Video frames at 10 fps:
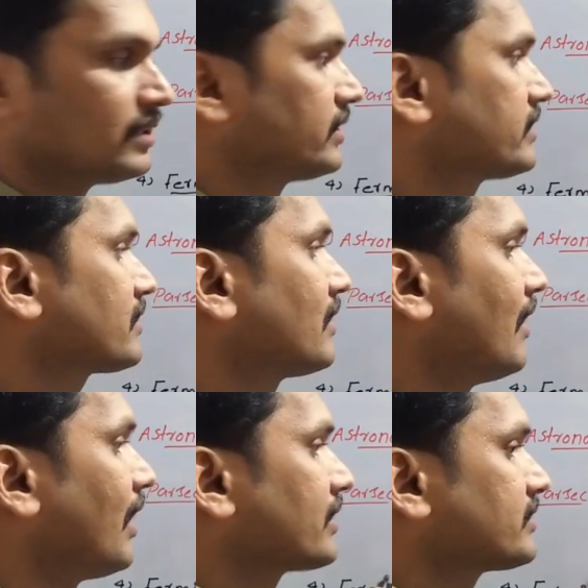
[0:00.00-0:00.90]
This is the
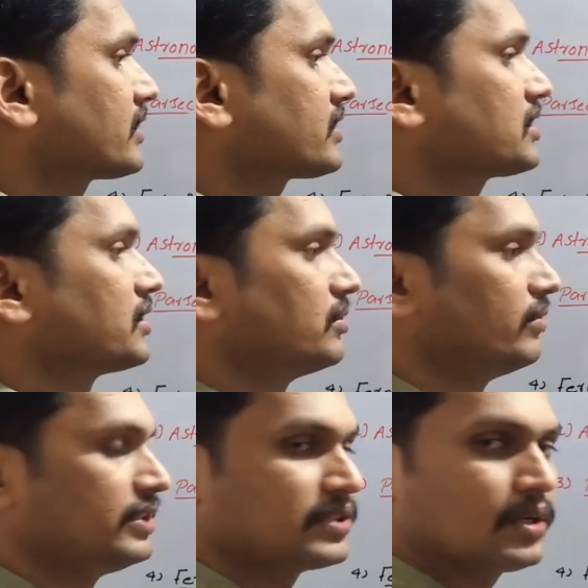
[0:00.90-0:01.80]
largest
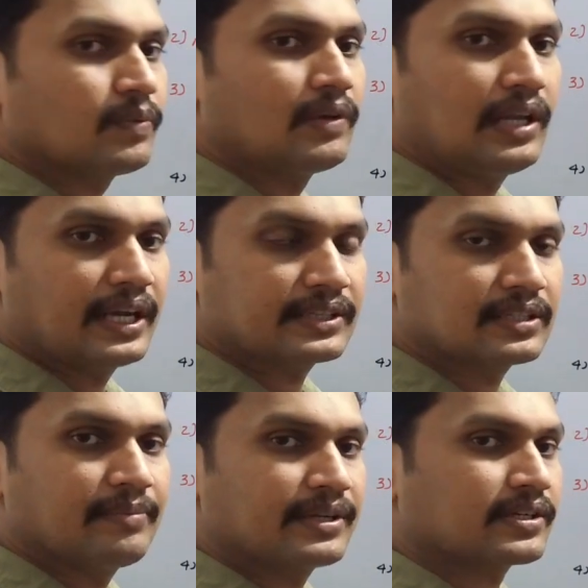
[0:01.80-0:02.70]
unit of
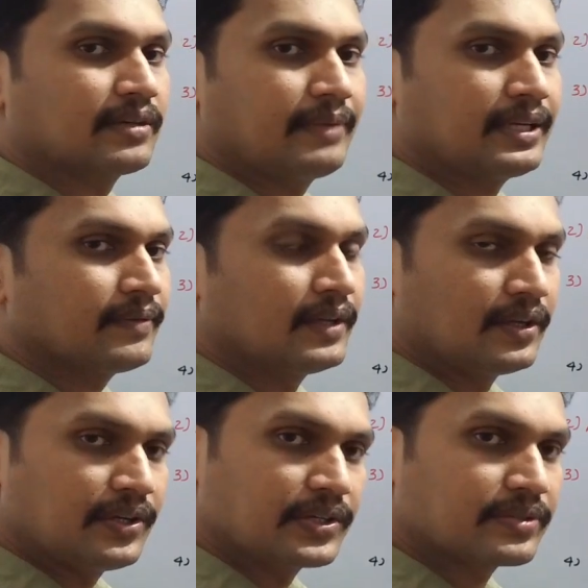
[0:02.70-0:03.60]
length measurement.
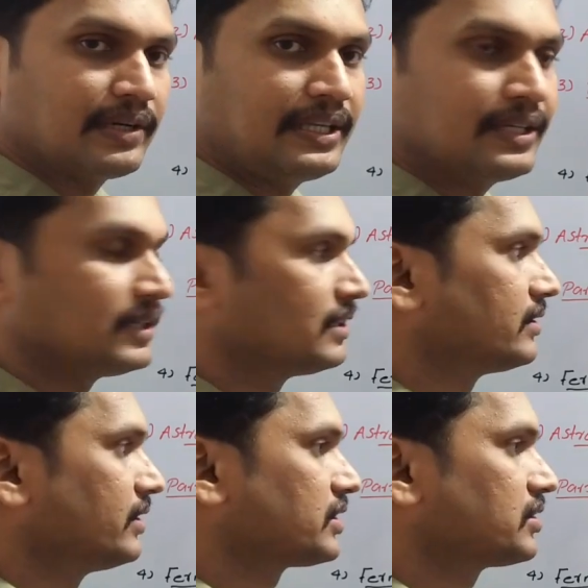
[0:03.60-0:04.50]
Usually
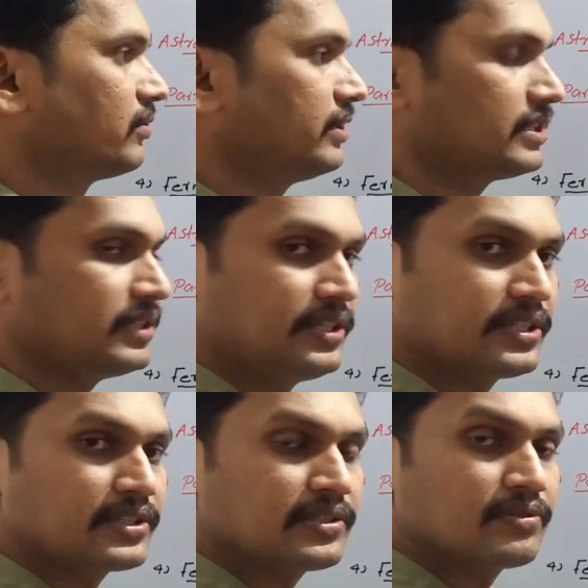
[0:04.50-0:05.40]
this unit
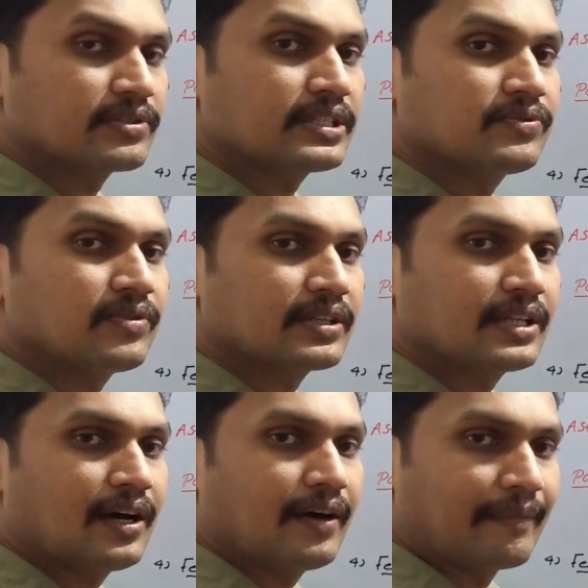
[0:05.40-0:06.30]
is using for
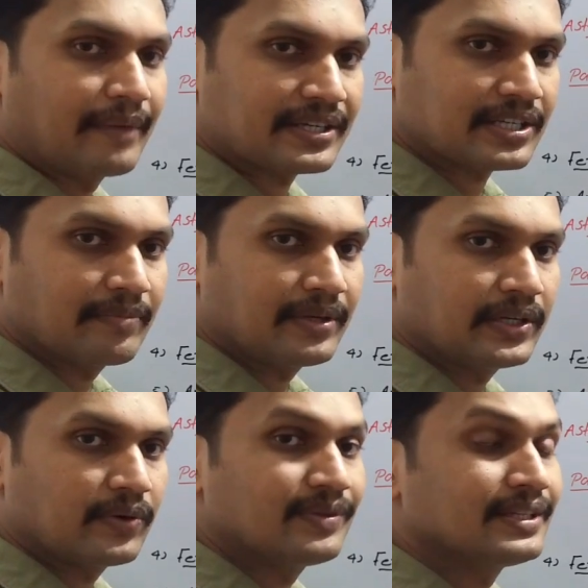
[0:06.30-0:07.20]
the
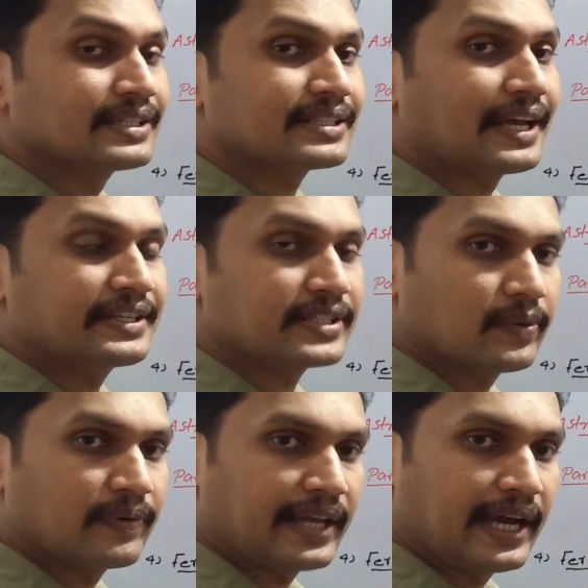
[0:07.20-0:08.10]
measurement of size
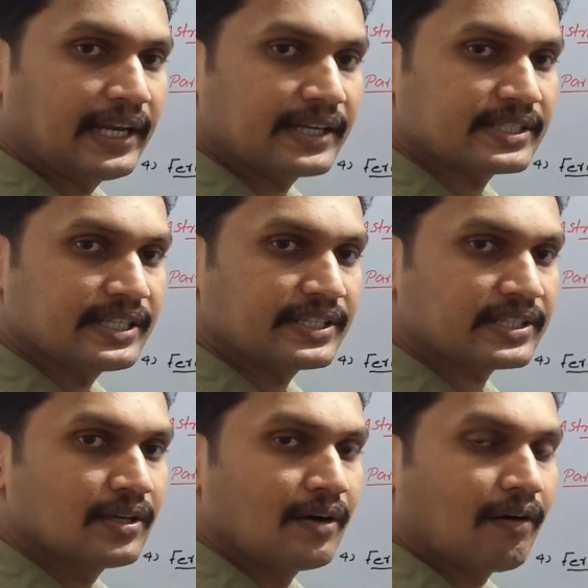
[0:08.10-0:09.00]
of
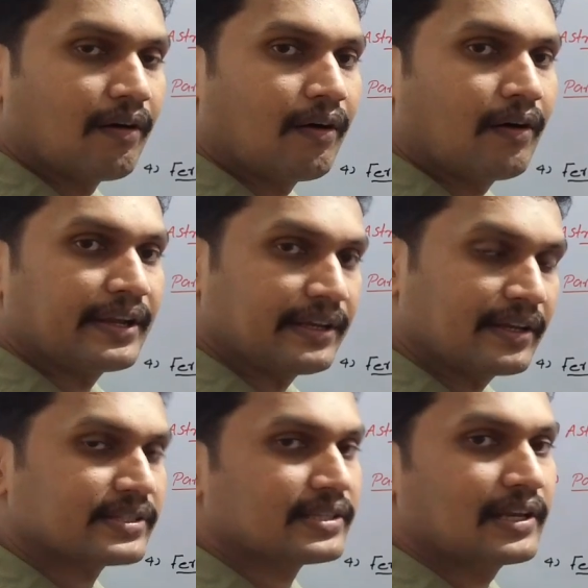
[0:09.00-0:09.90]
galaxies or
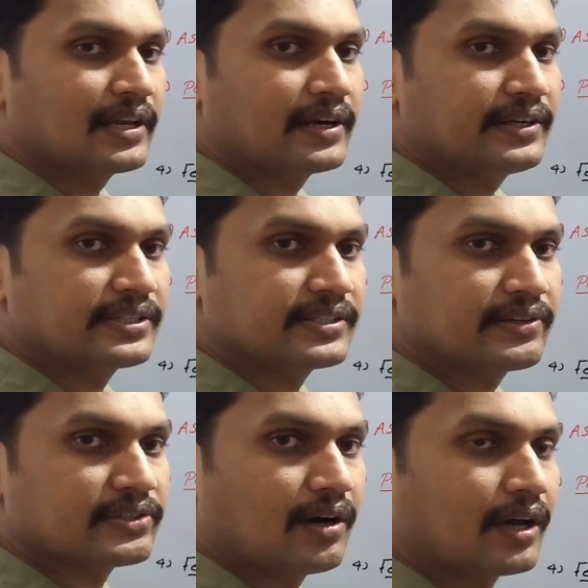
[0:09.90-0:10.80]
interstellar
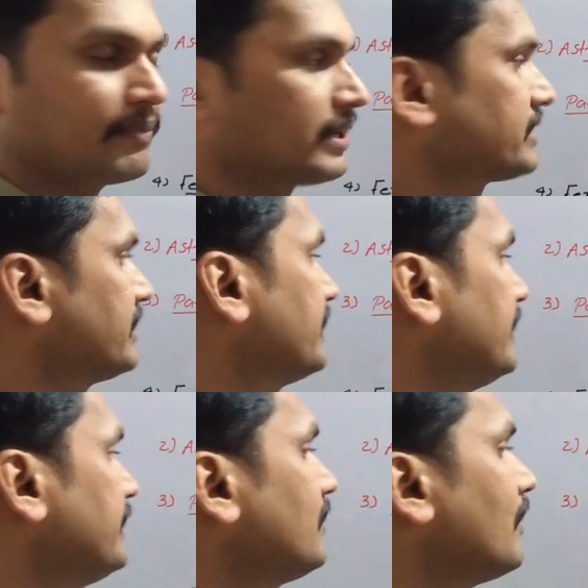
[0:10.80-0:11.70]
distance are
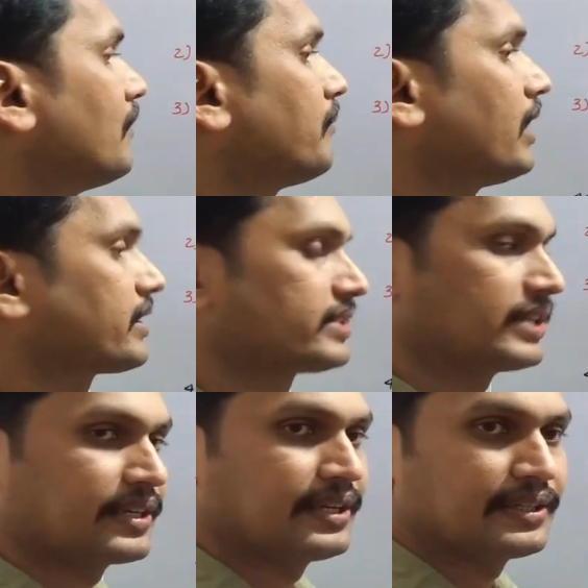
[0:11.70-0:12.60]
measured in
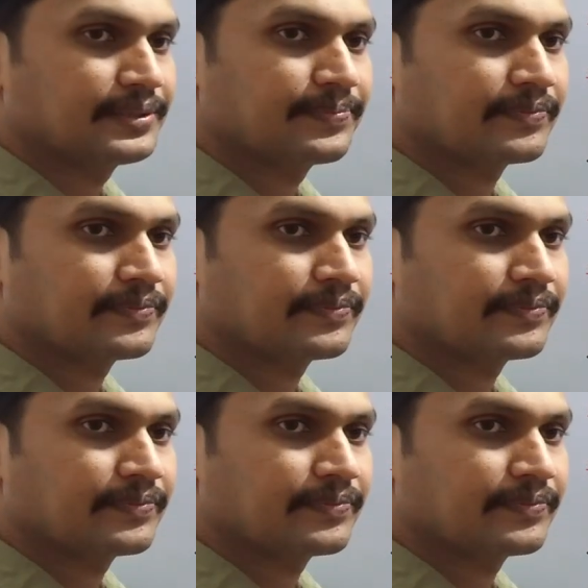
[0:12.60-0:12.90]
parsecond.